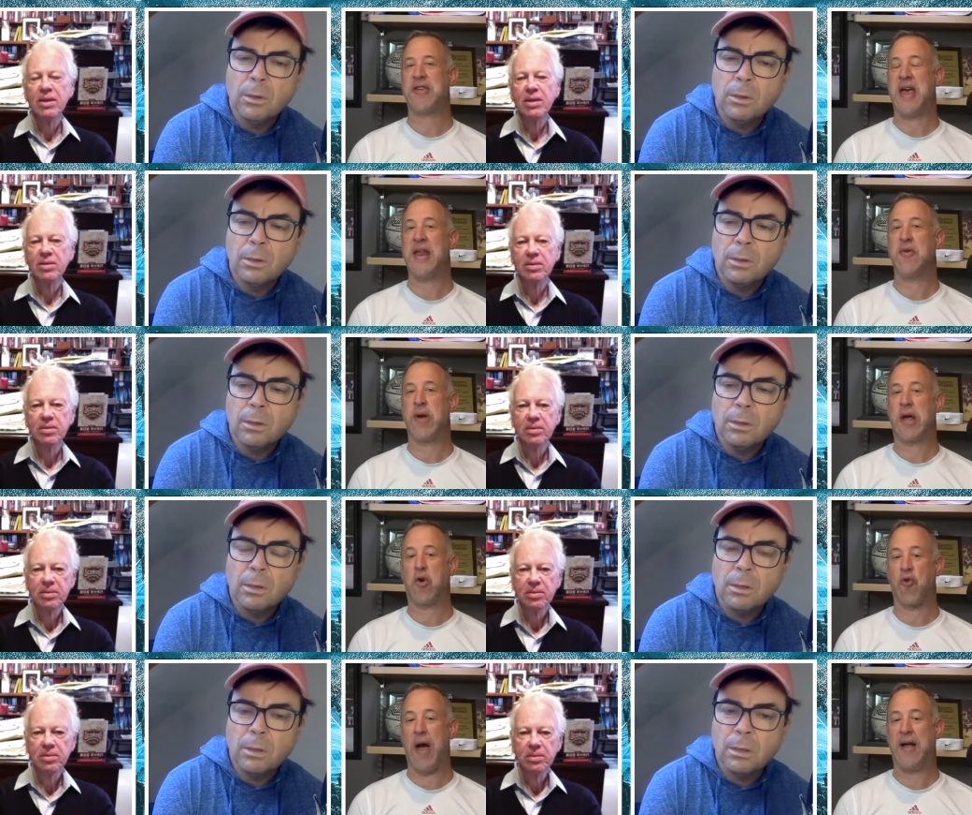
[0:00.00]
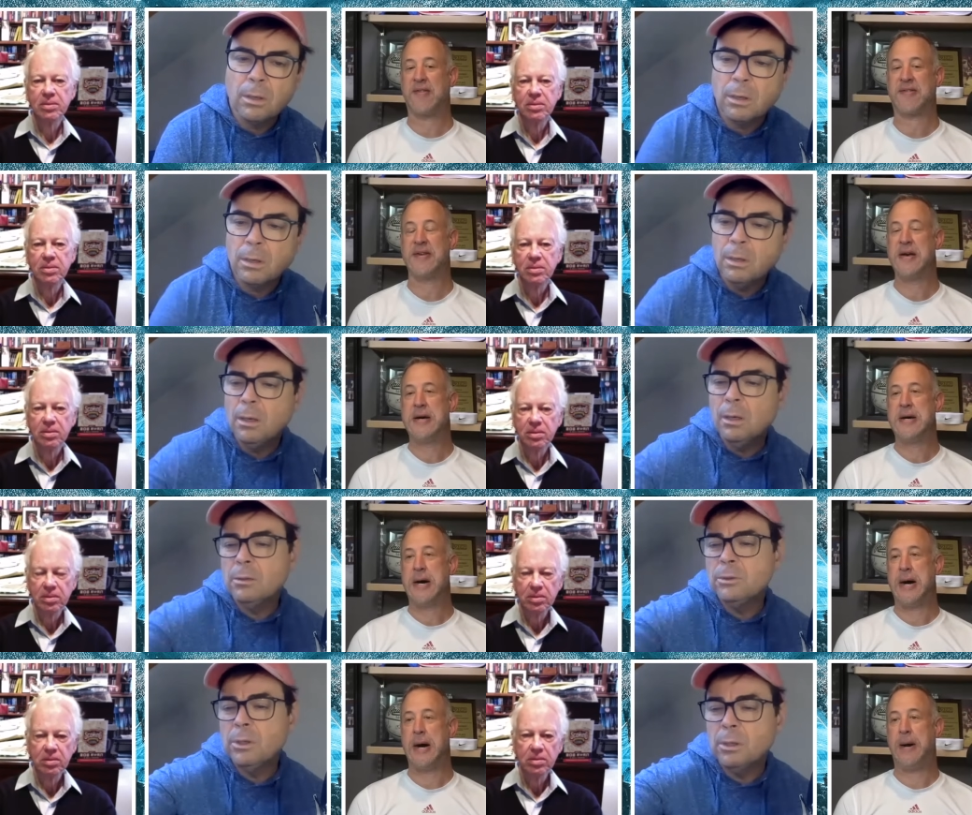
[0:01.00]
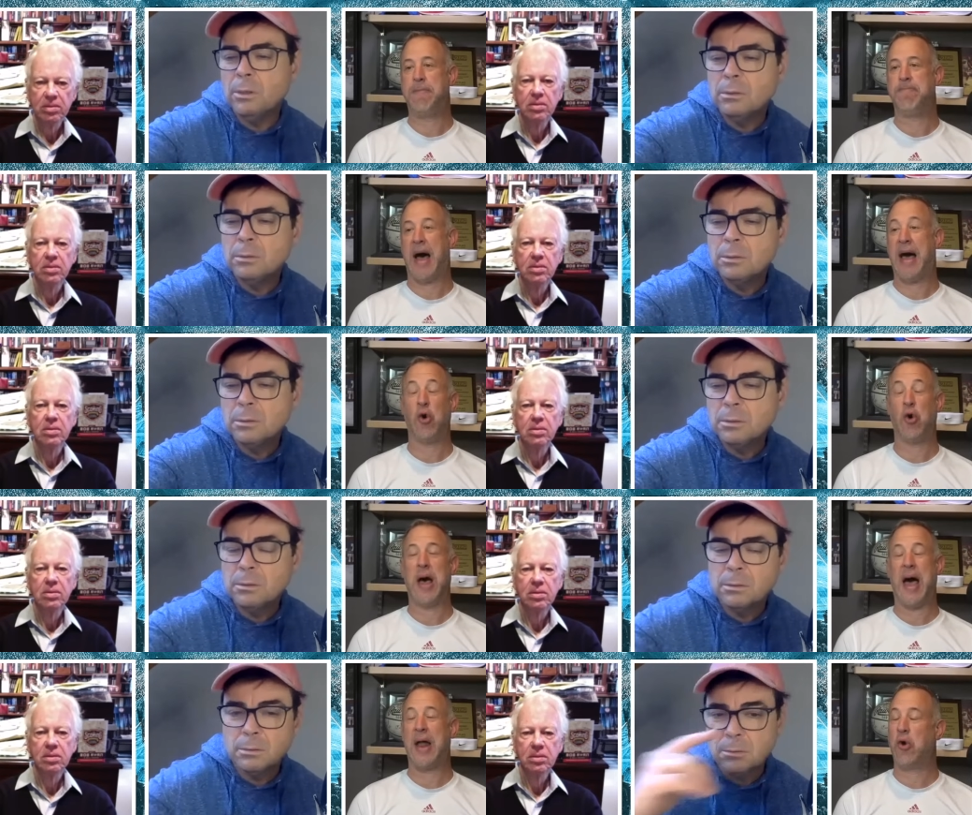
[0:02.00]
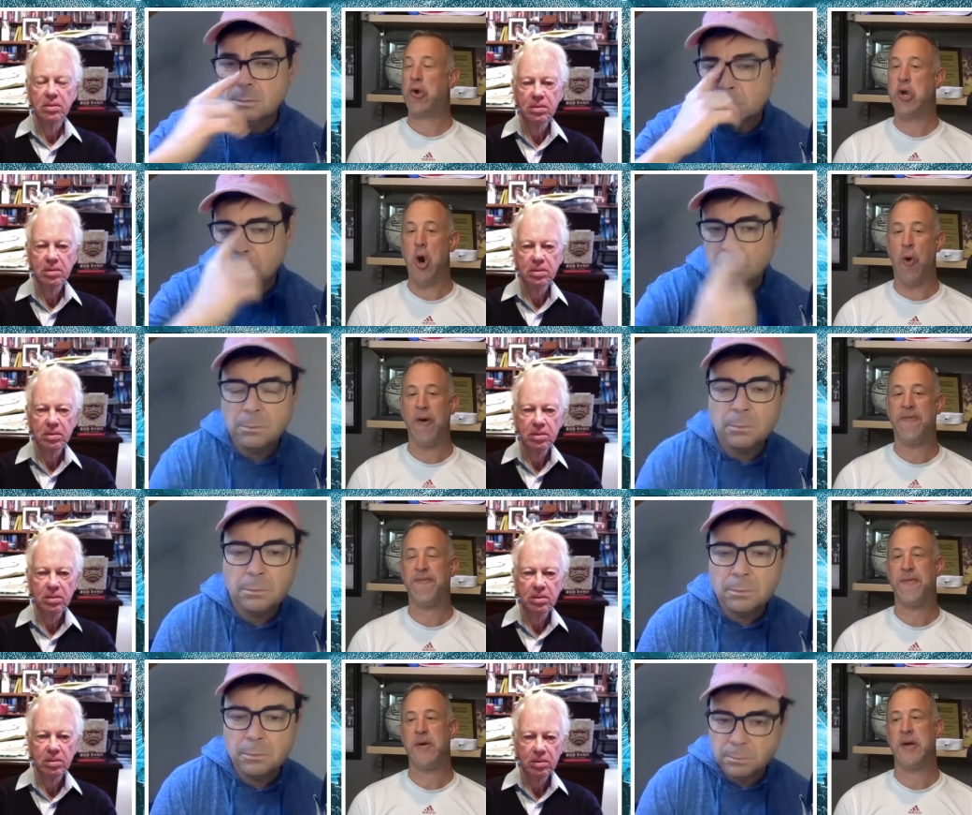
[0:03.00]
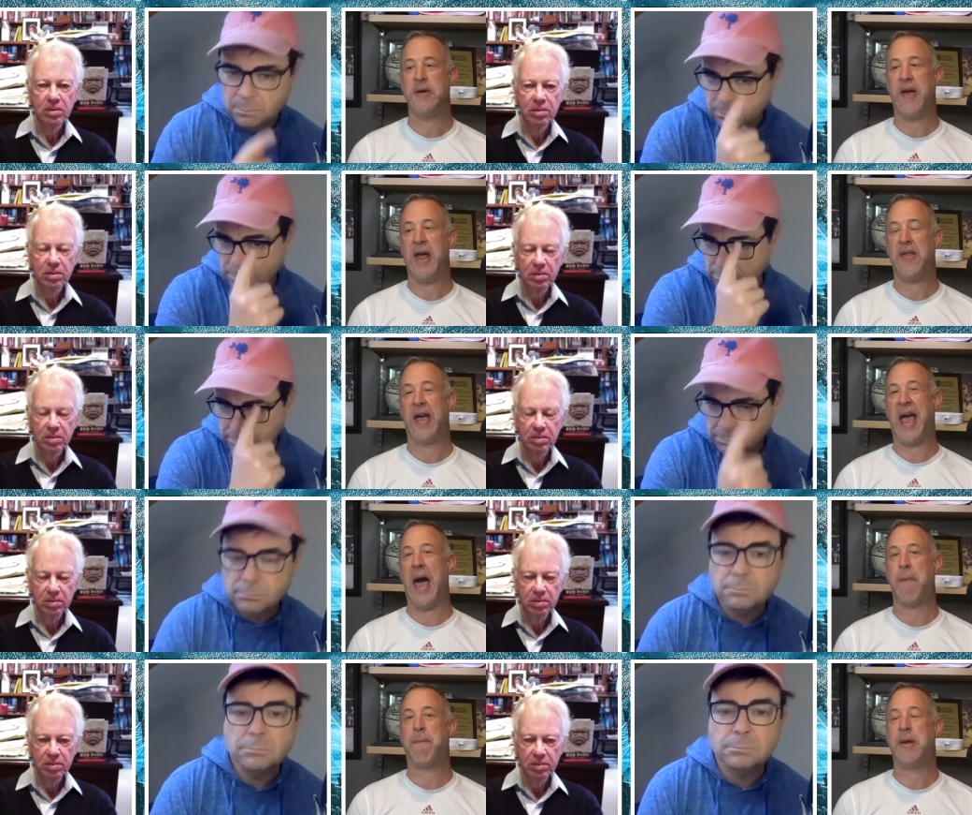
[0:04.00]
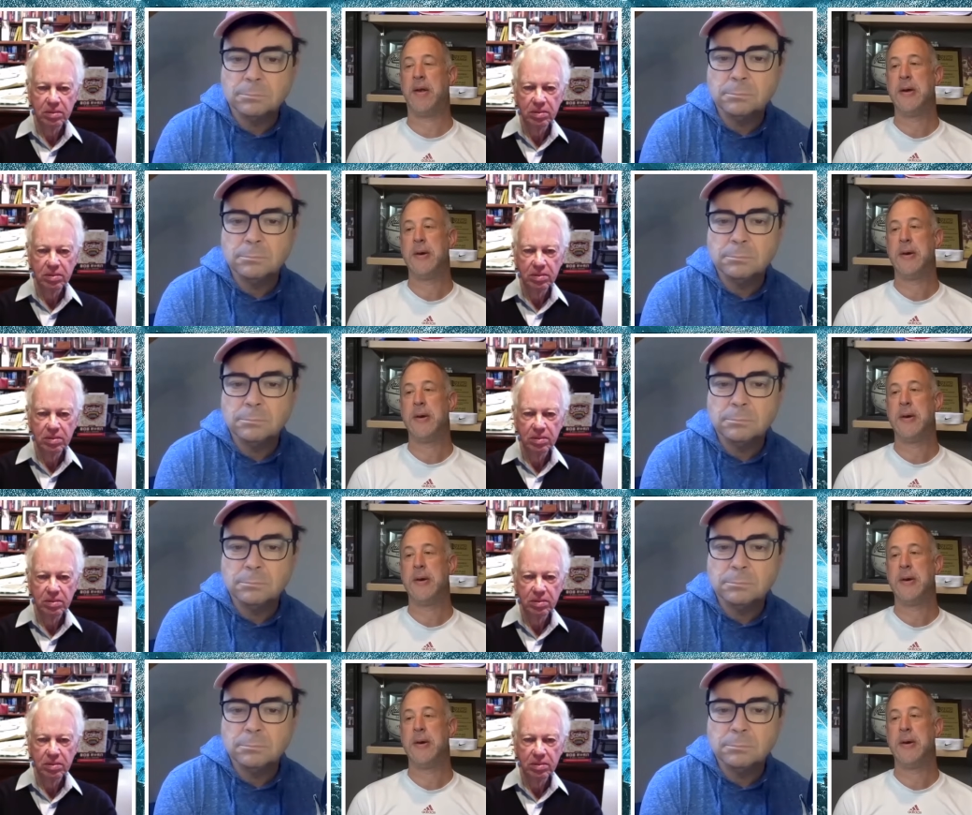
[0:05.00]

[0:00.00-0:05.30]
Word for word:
Speaker 1: any regrets. Um, I don't. I don't know if if anything happened